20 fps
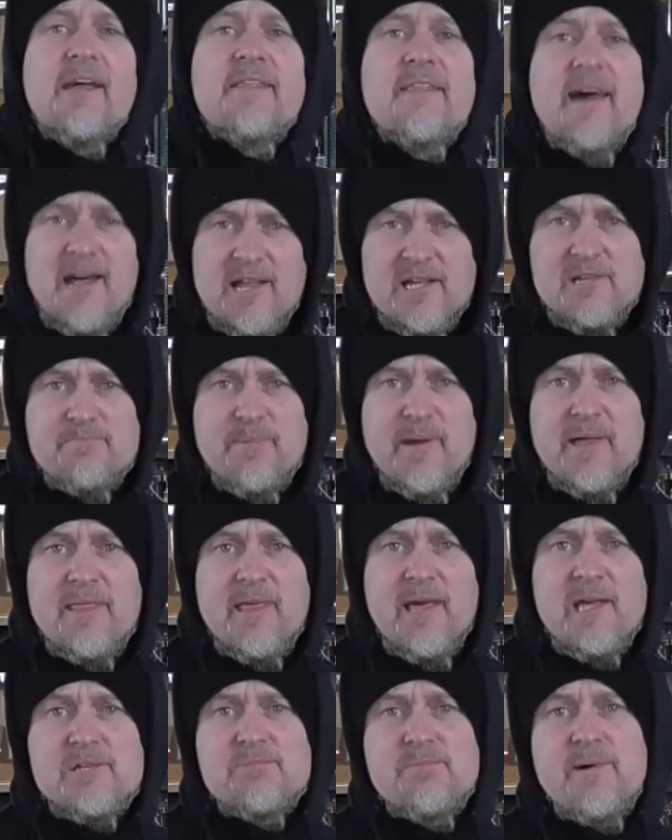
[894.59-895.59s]
That has been
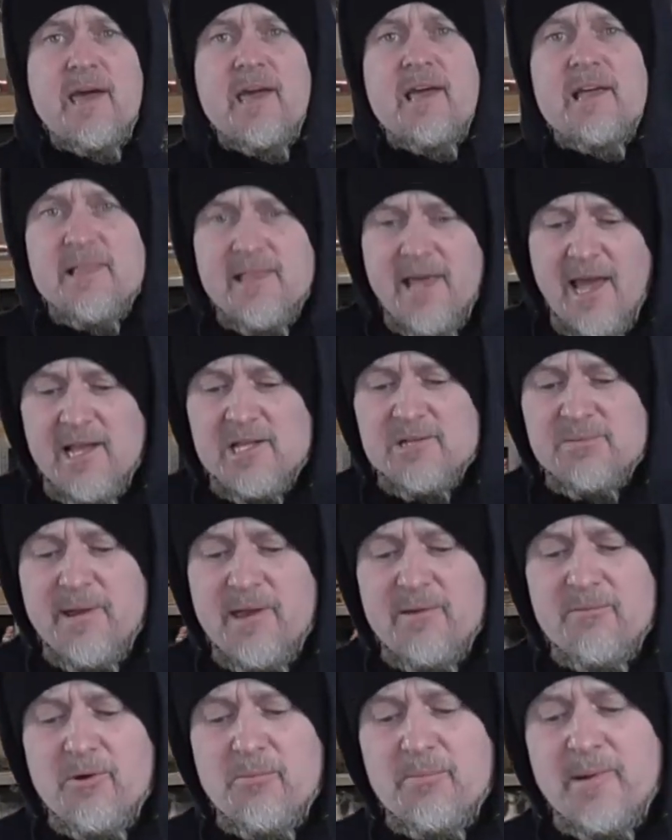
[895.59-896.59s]
this week. Next
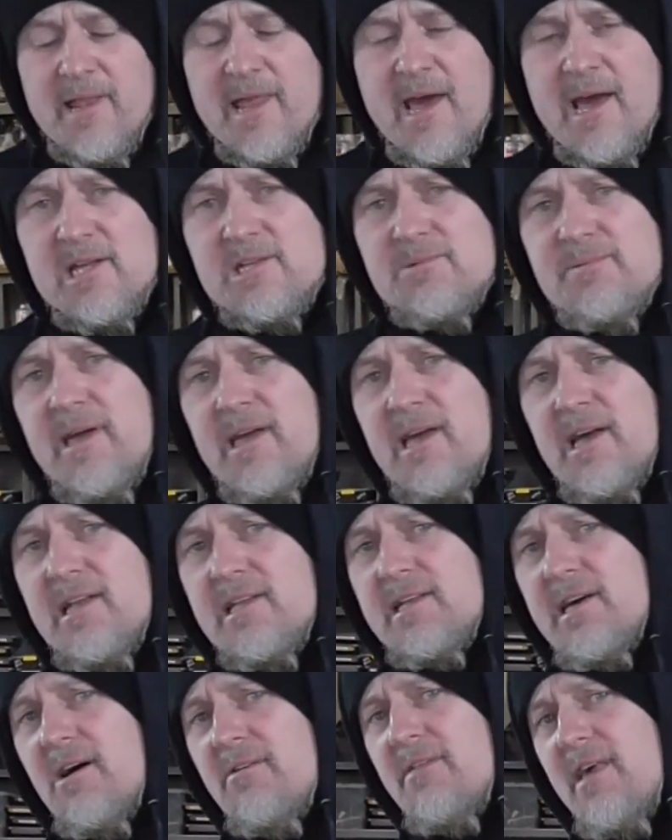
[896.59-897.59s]
week will be next week.
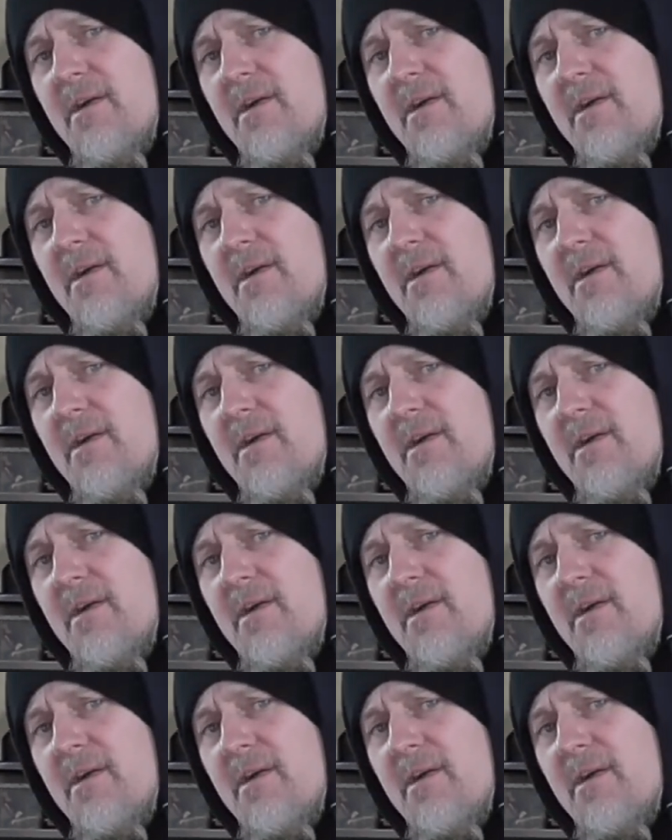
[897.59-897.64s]
Until